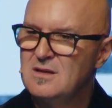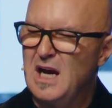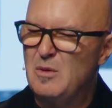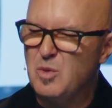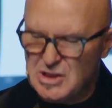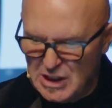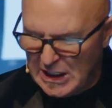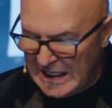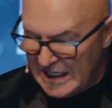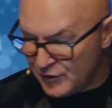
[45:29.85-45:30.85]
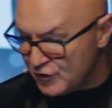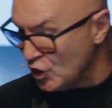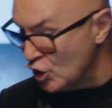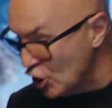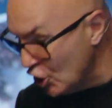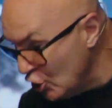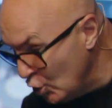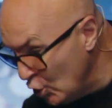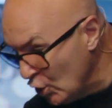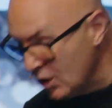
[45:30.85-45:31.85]
I wasn't left
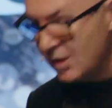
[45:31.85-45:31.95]
low.